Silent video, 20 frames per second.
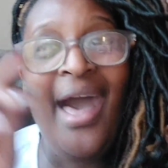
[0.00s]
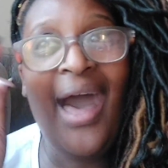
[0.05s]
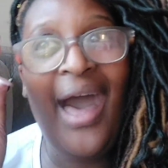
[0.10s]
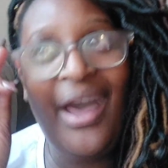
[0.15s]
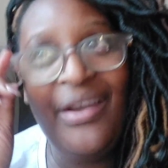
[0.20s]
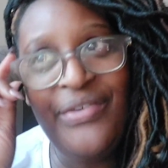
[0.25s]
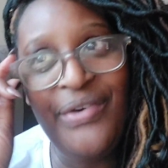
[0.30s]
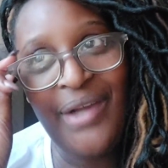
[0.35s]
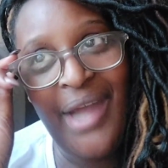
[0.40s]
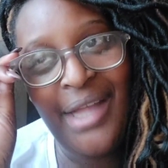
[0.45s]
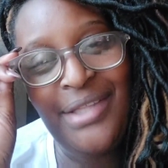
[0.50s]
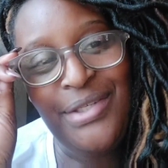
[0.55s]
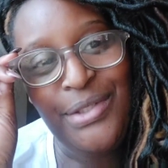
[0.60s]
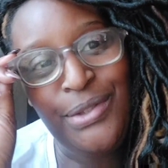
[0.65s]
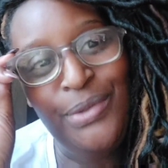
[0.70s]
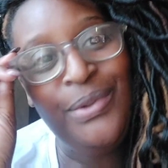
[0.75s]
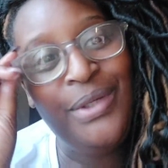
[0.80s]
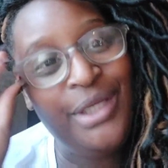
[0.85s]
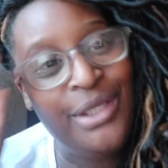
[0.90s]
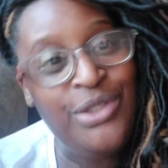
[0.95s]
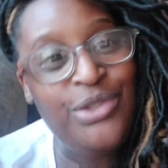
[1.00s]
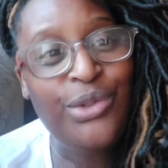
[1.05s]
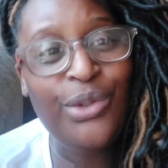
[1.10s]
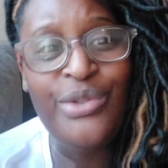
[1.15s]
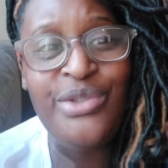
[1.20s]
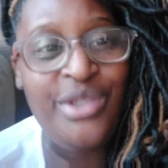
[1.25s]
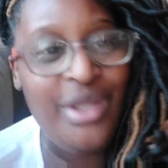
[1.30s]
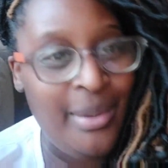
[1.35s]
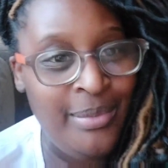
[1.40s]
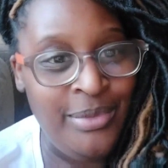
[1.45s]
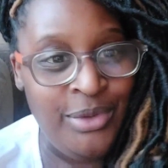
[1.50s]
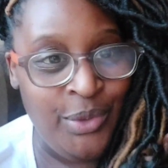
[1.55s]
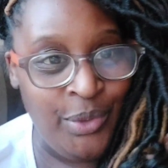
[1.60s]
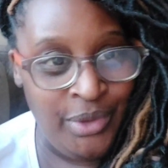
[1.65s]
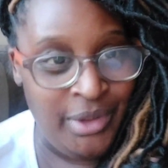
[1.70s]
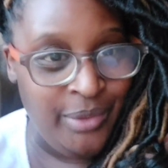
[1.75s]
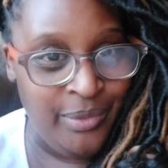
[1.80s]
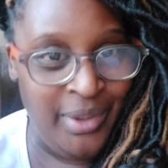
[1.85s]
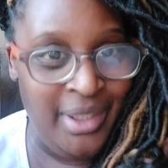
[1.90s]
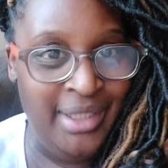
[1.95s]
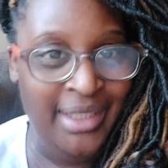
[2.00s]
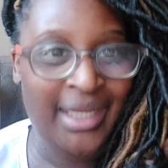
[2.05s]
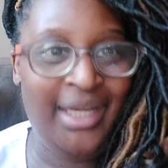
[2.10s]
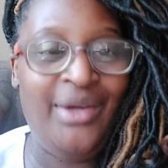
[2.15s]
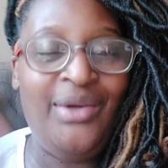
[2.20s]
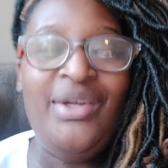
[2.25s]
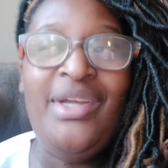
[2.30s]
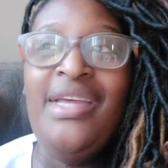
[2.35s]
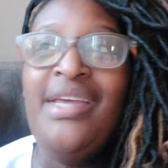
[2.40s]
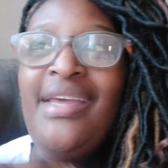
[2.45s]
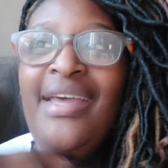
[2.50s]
I forgot to do an intro so I'm doing it right now.